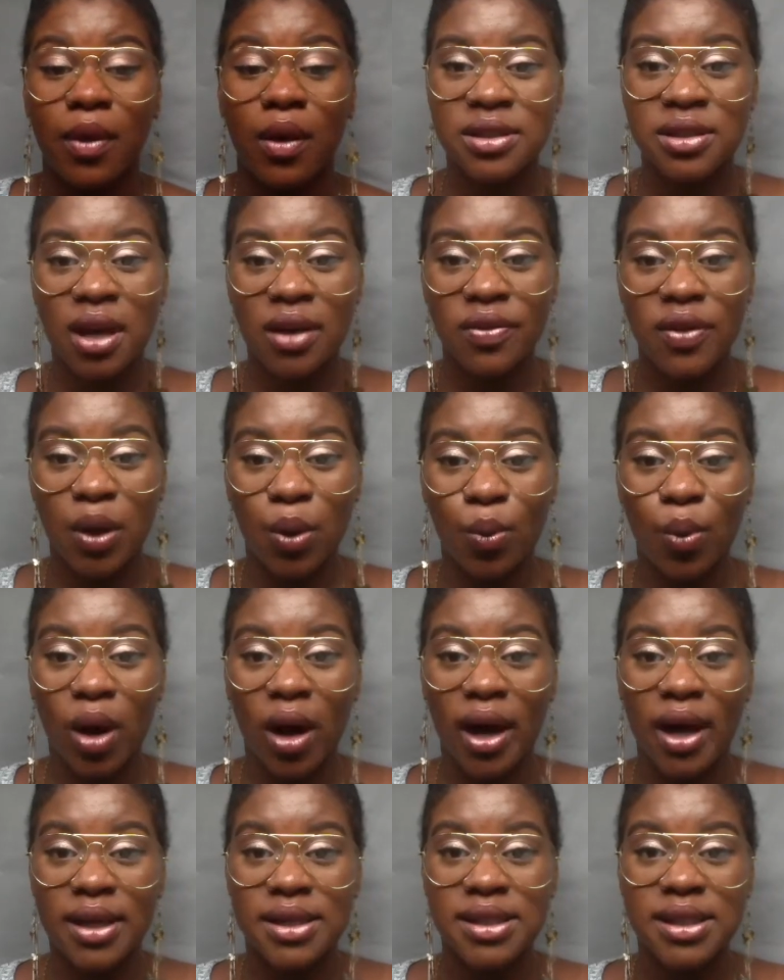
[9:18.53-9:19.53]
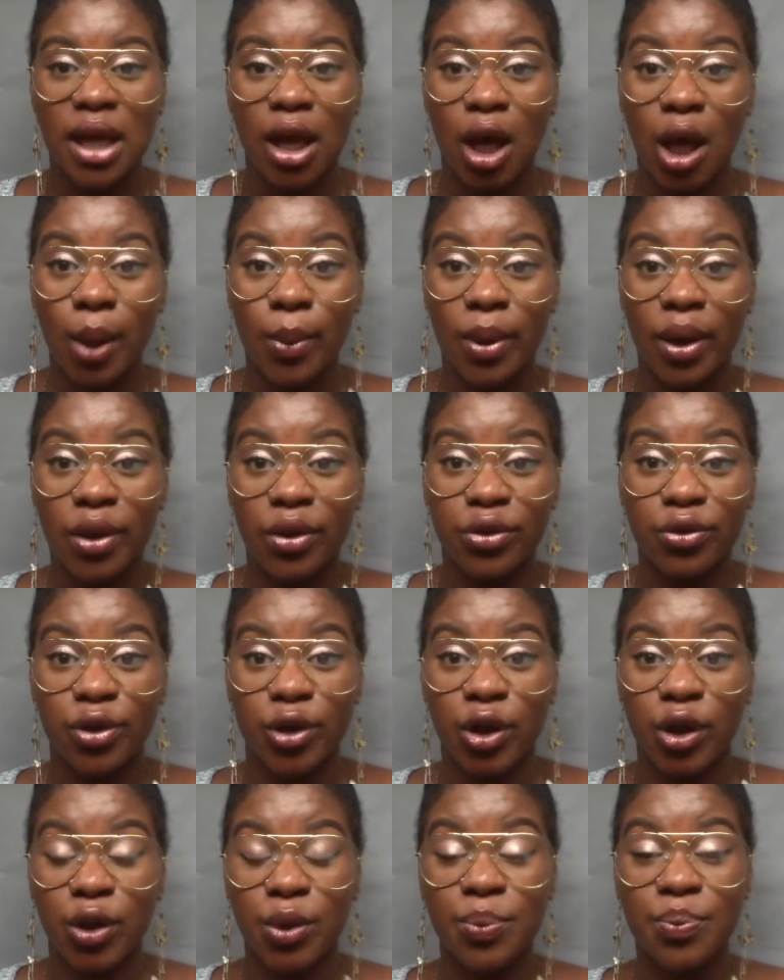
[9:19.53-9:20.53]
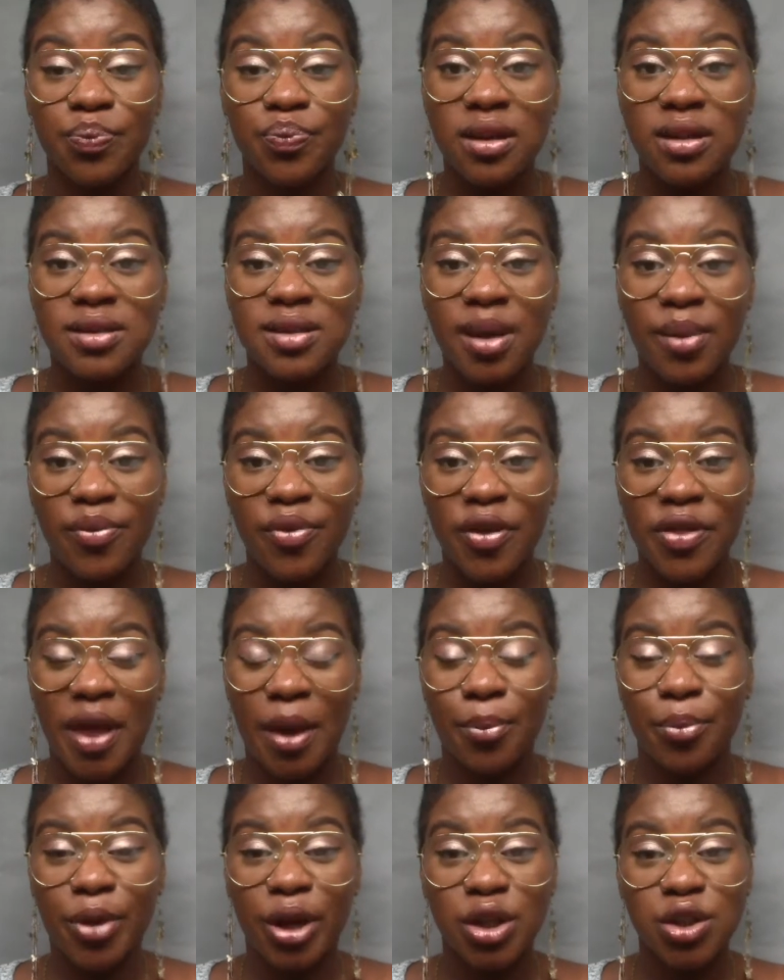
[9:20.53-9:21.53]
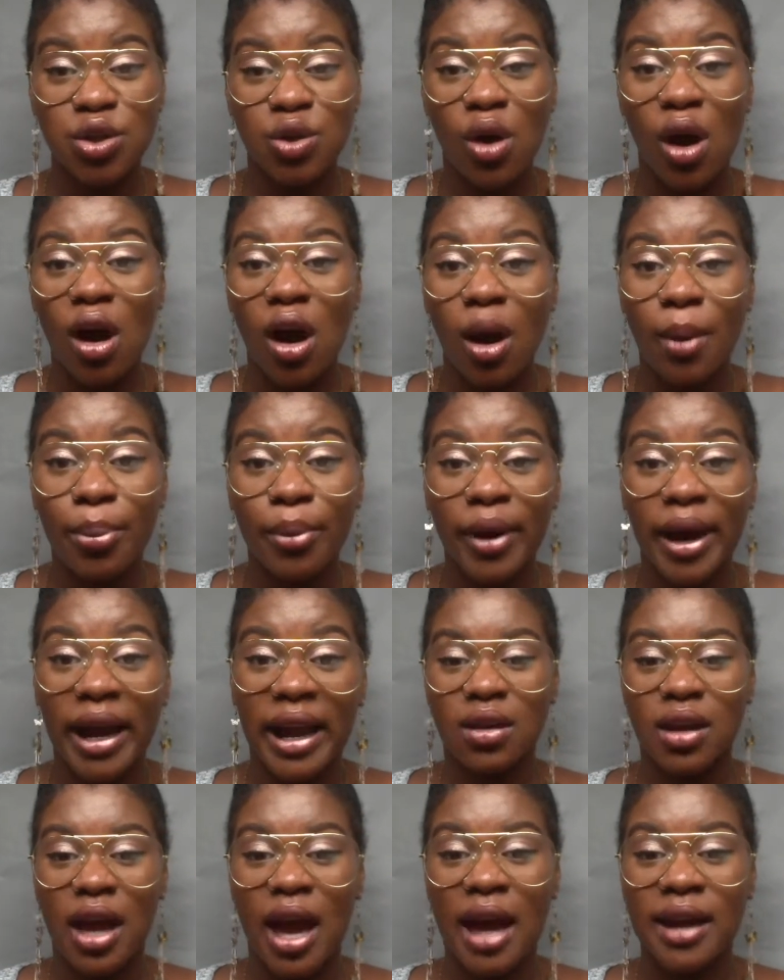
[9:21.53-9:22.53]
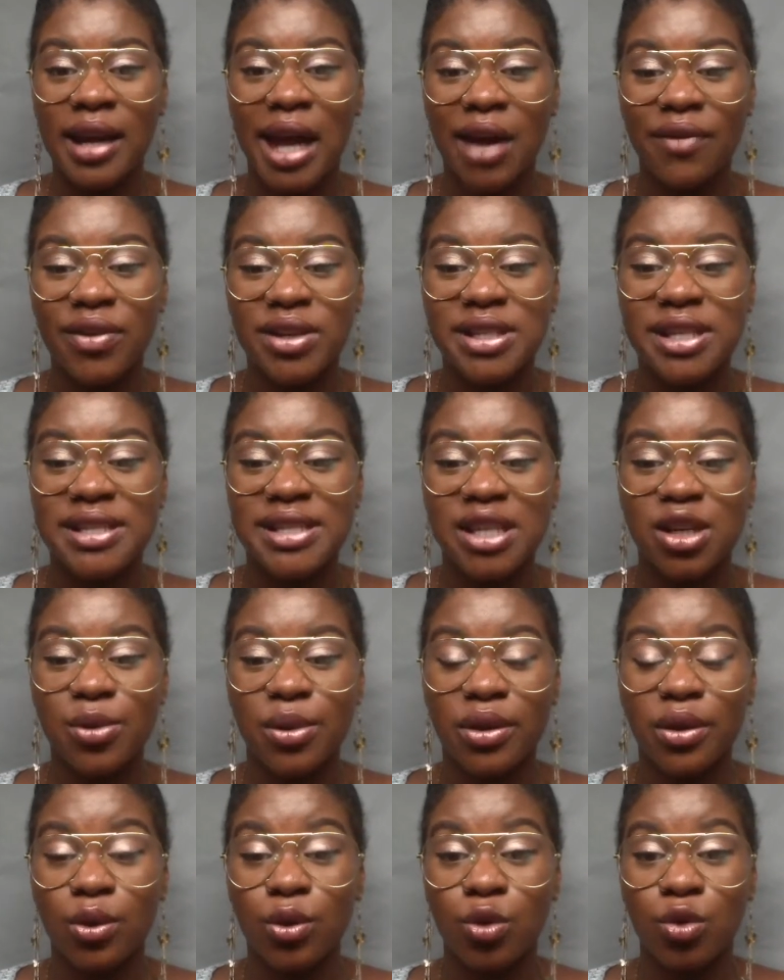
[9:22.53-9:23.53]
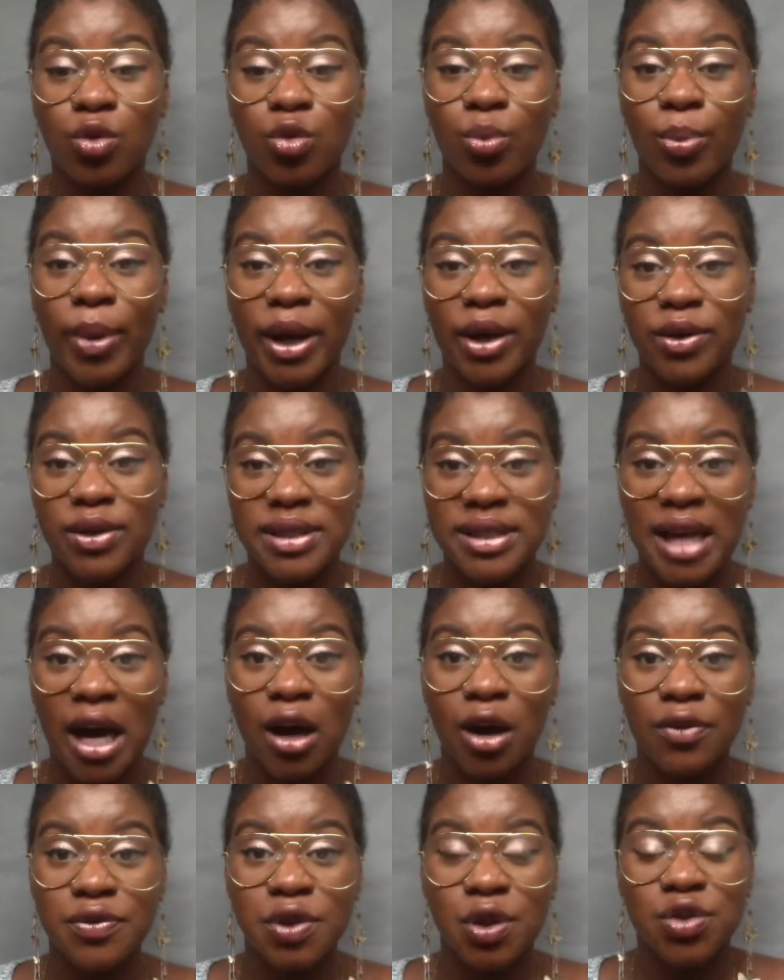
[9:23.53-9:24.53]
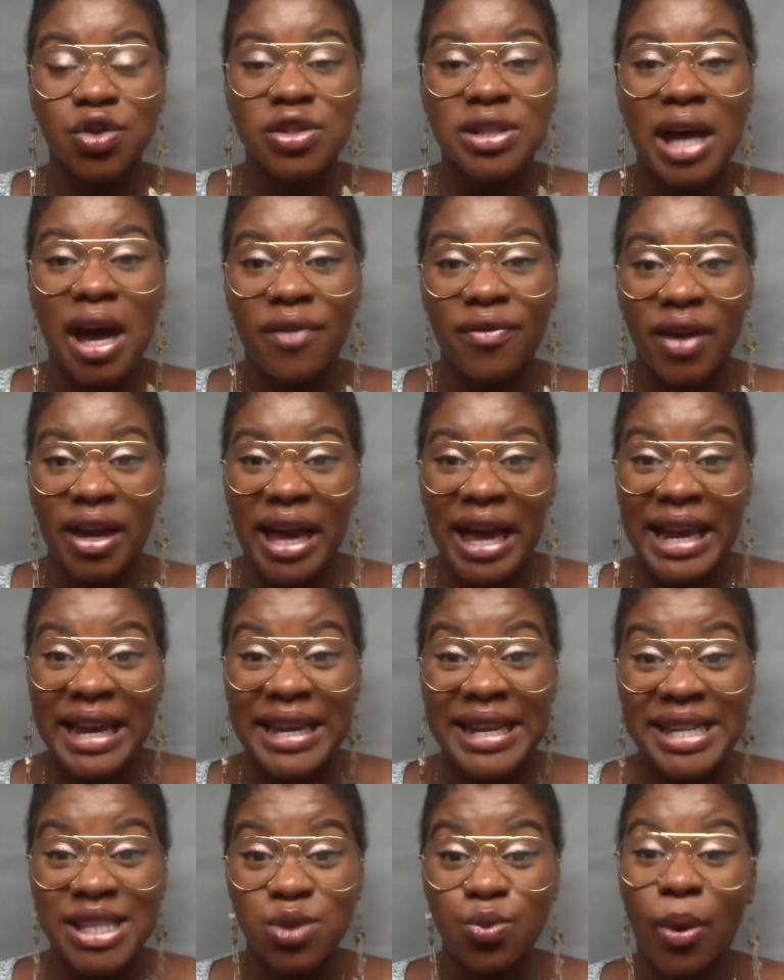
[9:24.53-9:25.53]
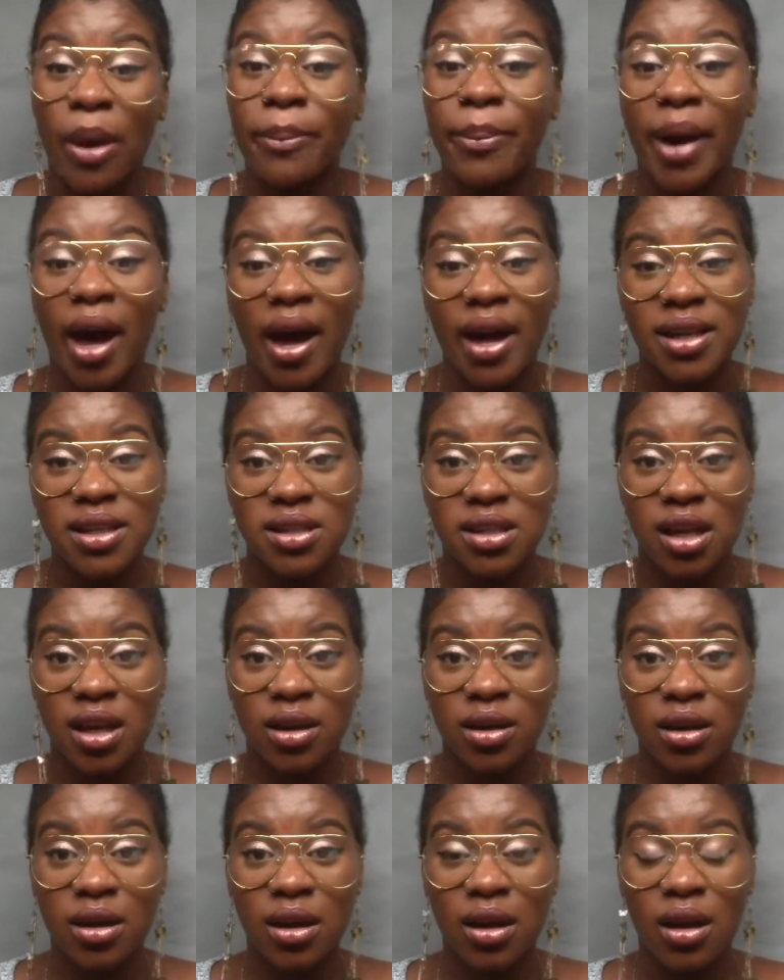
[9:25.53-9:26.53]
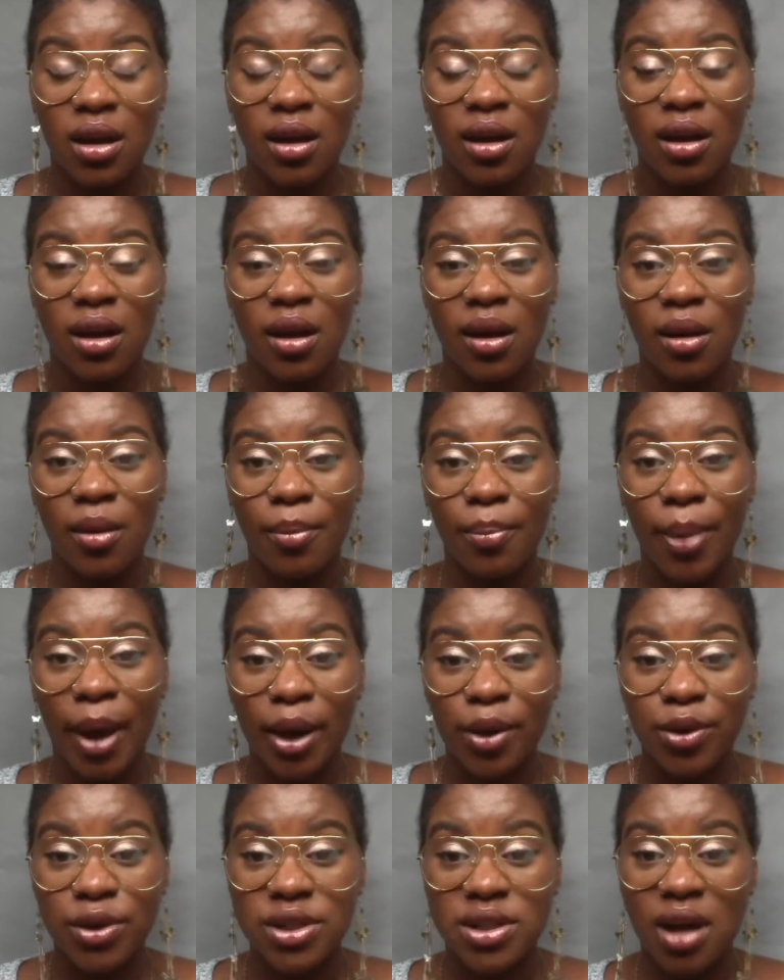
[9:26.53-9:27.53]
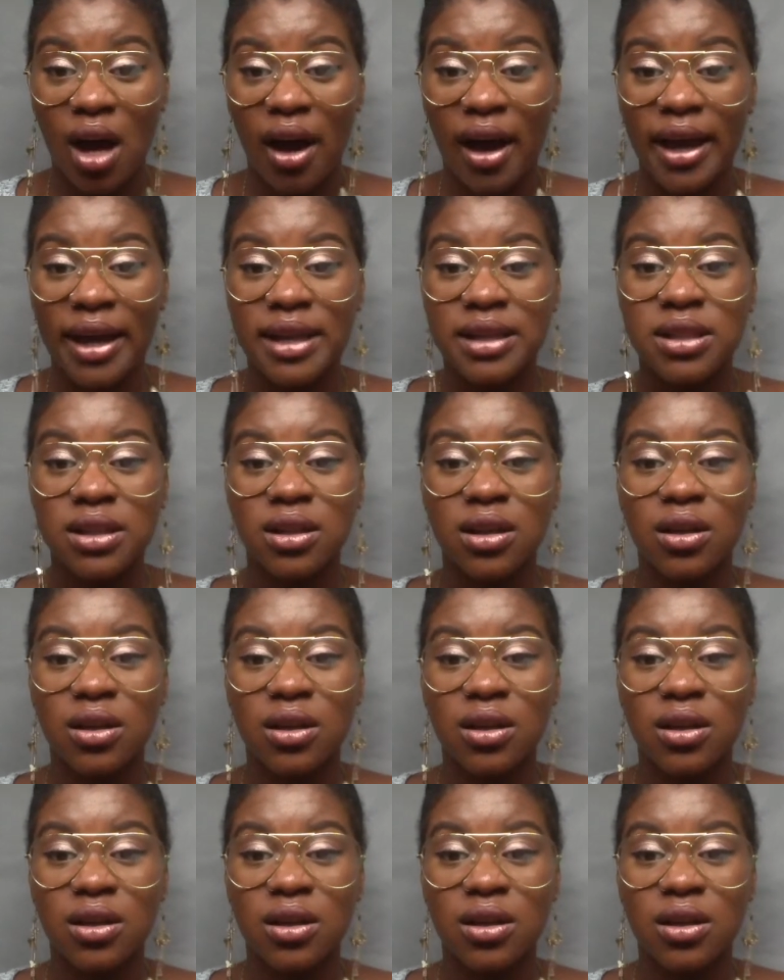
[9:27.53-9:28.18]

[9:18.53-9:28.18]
There's nothing worse than going through something that brings you heartbreak and having to deal with it all by yourself. So just having at least one person by your side